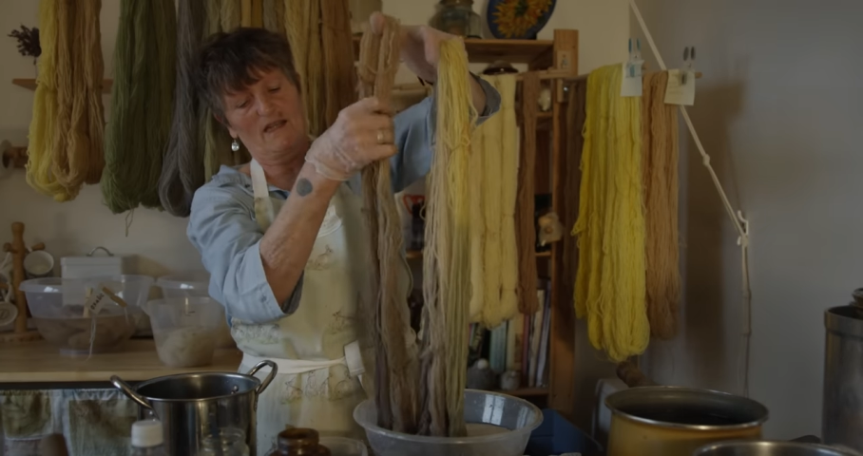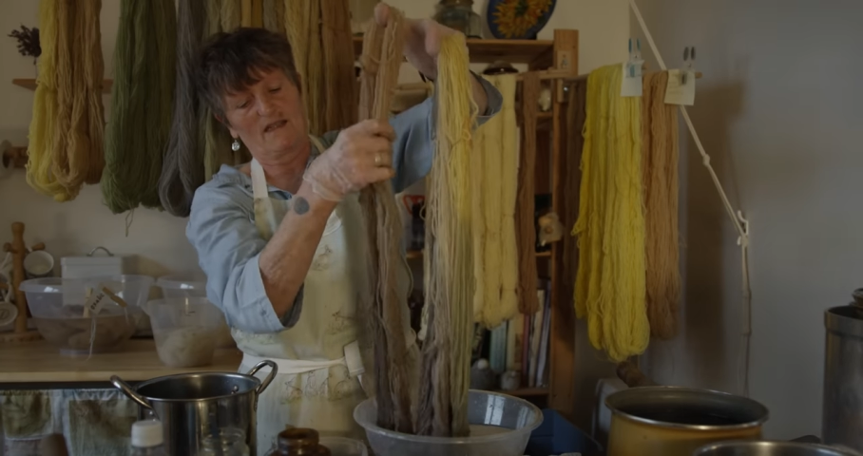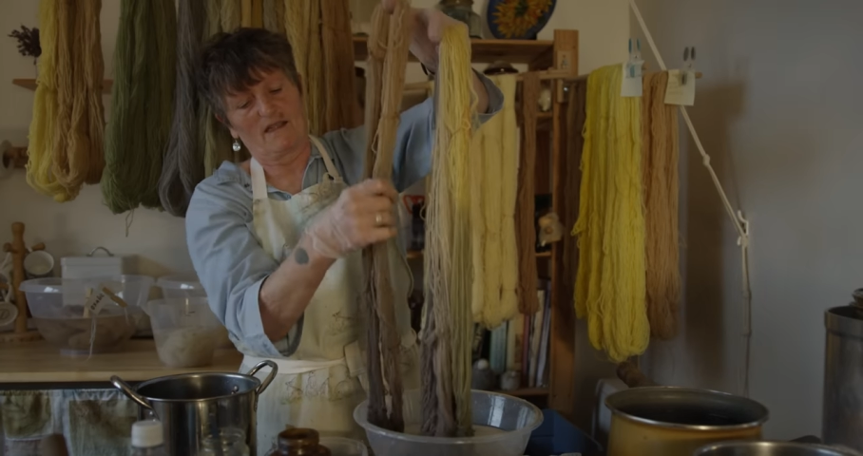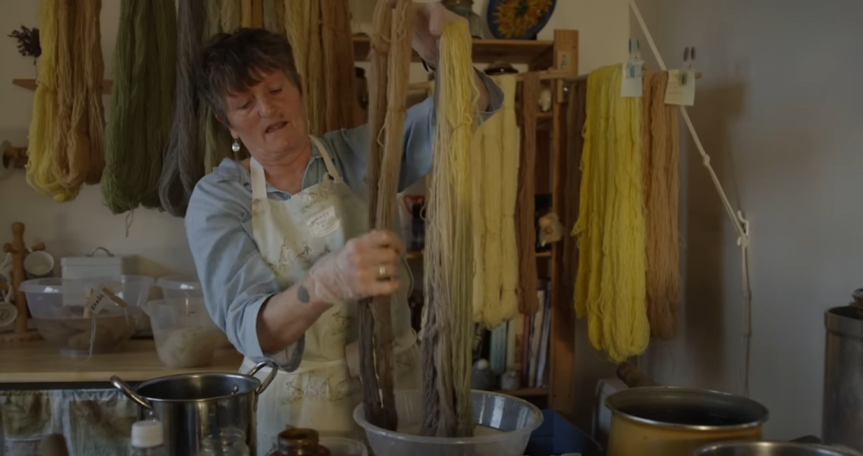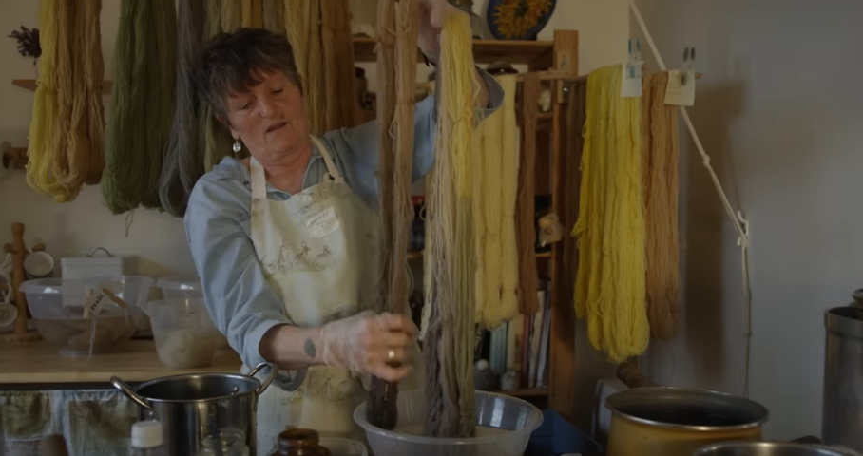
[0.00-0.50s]

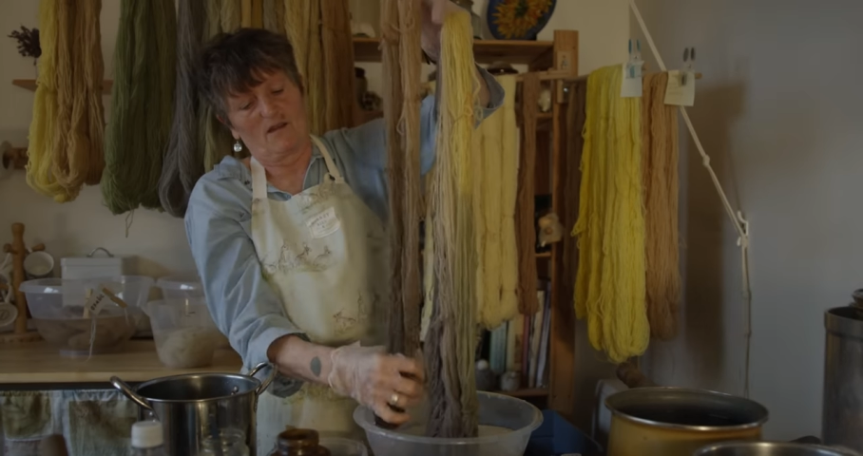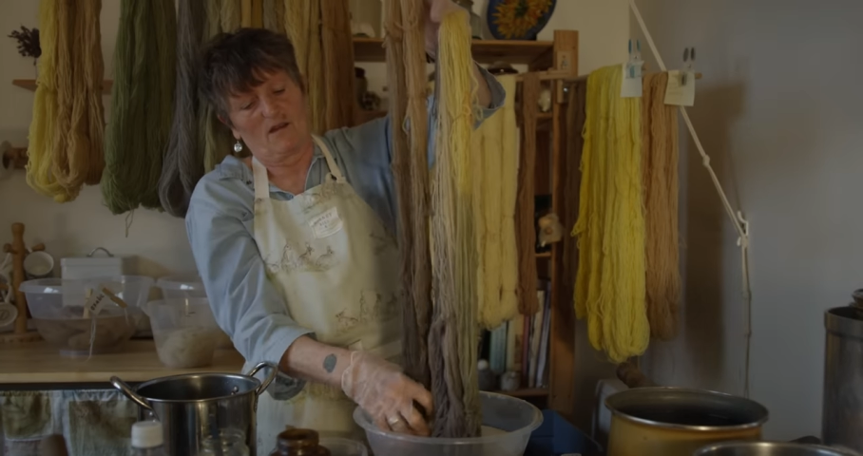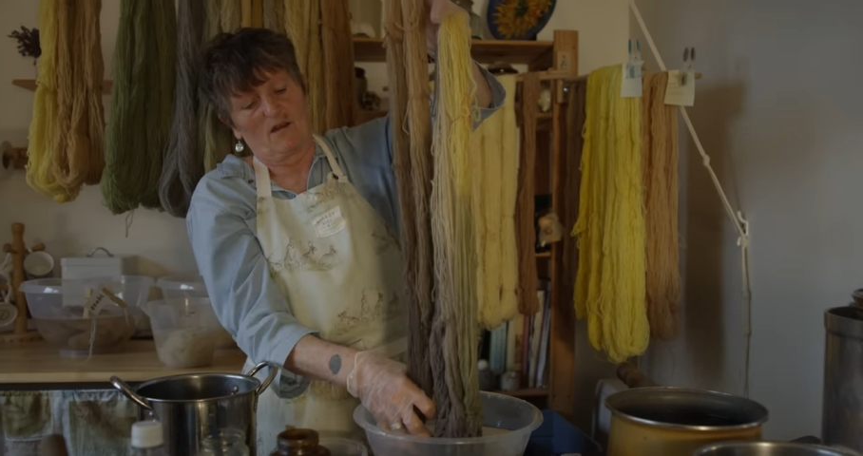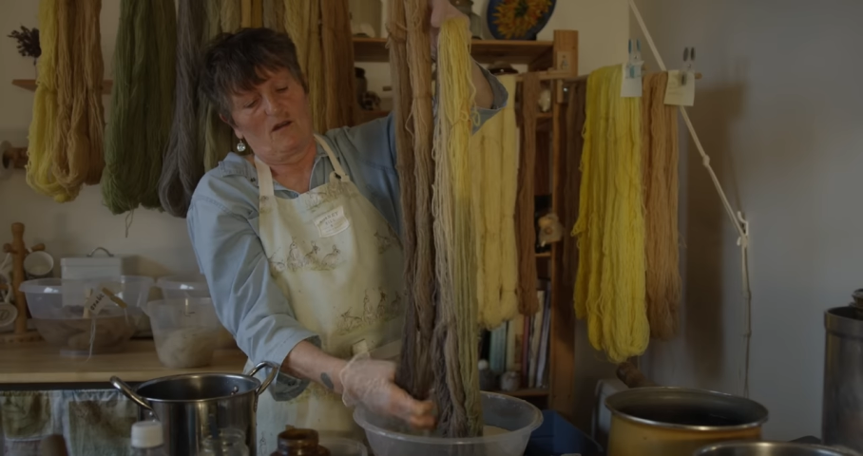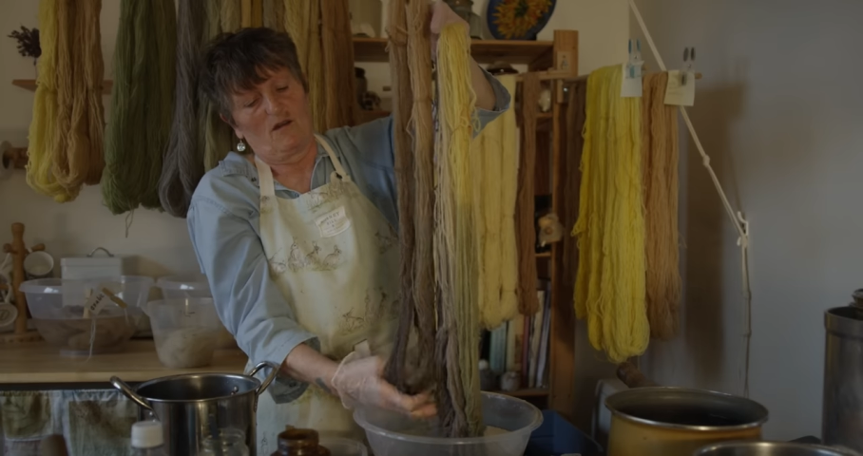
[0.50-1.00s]
acid,
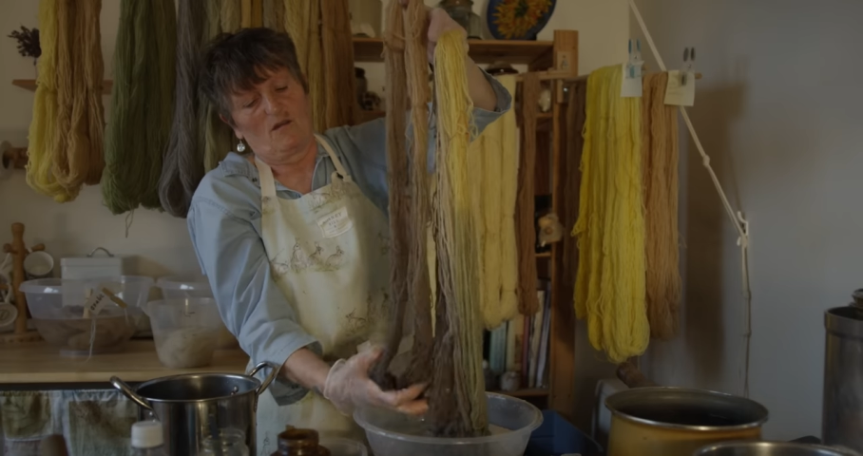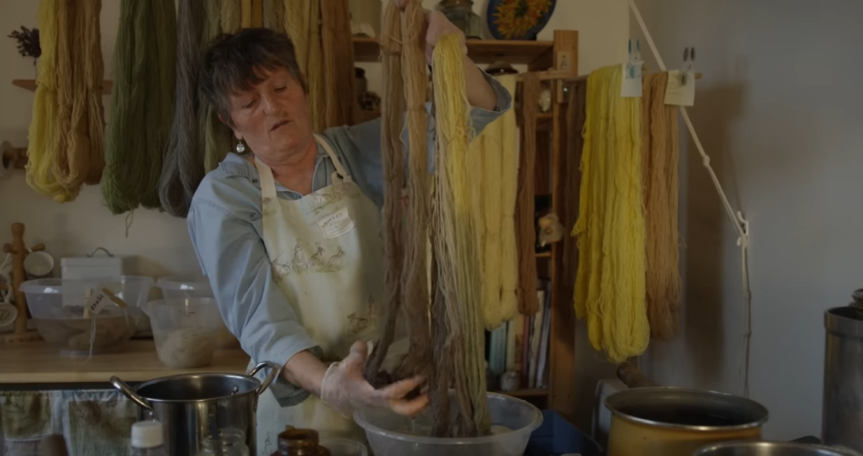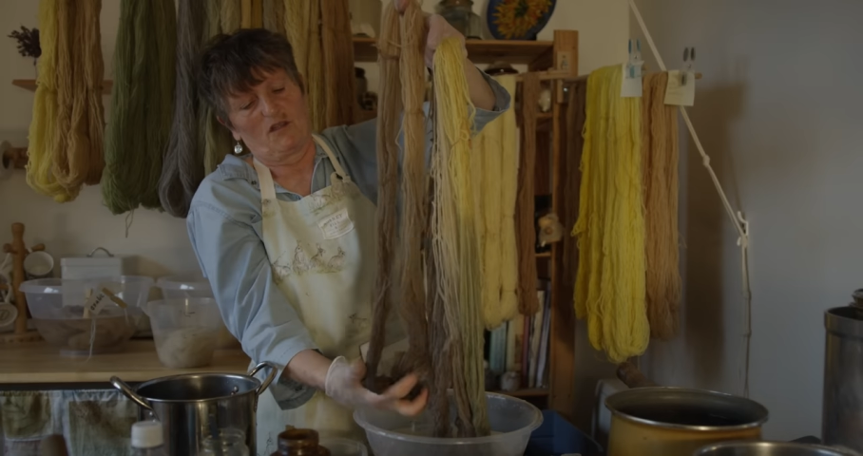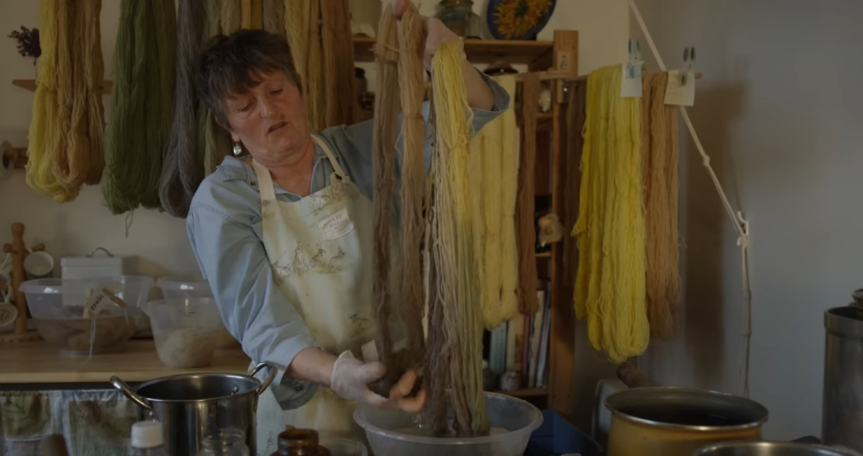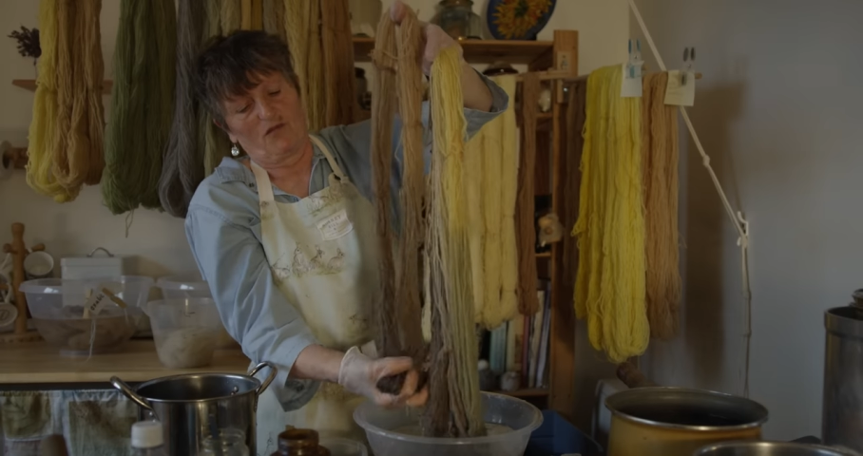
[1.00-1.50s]

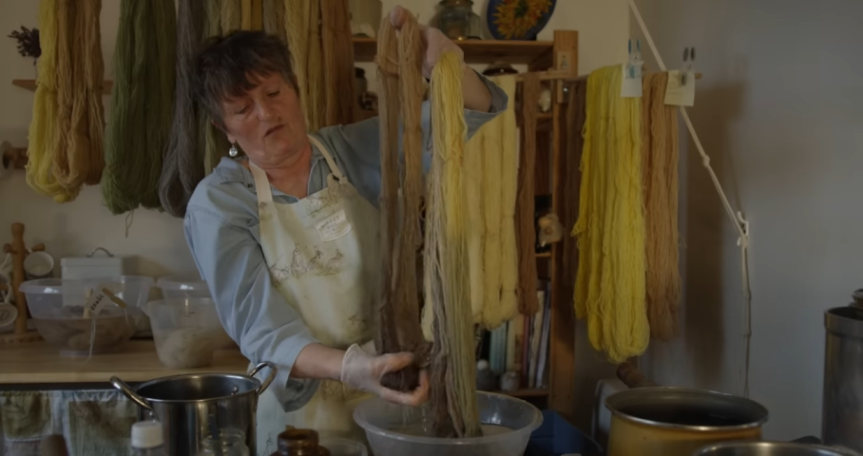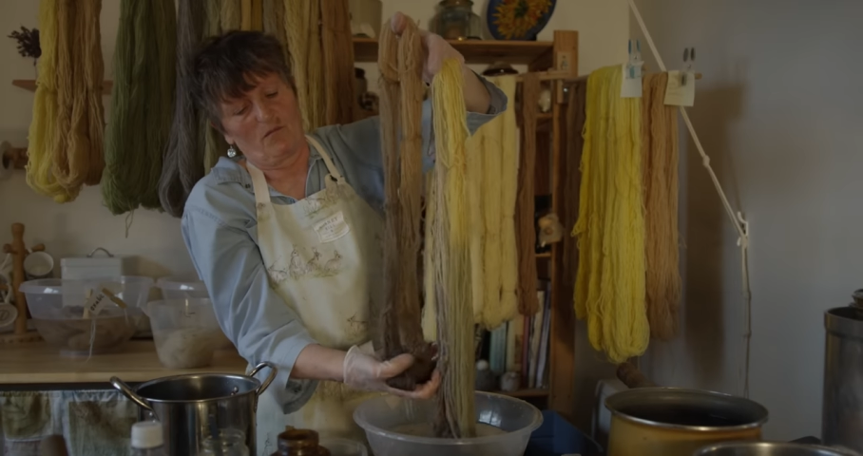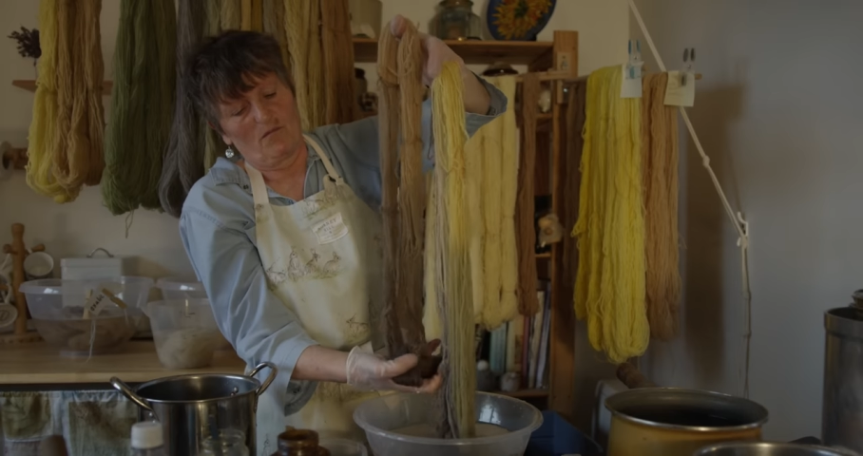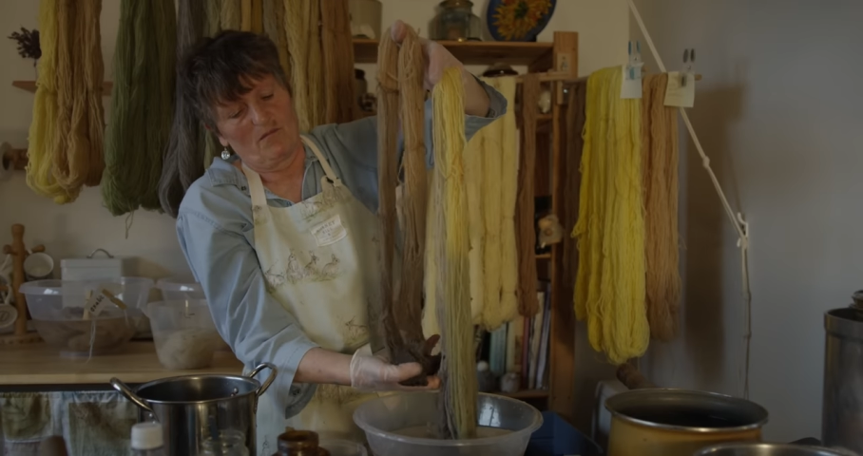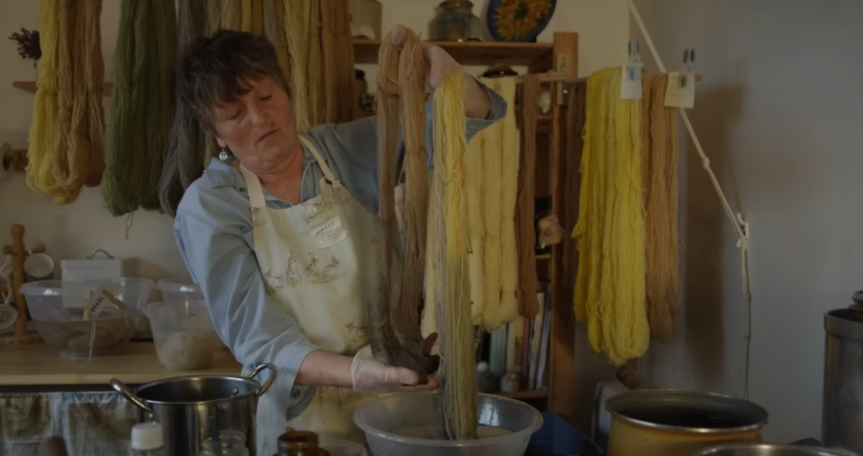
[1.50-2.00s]
which
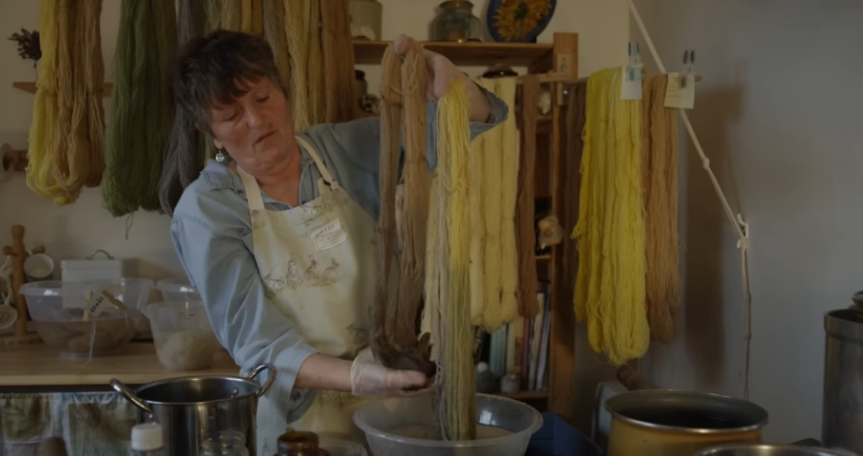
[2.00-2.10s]
from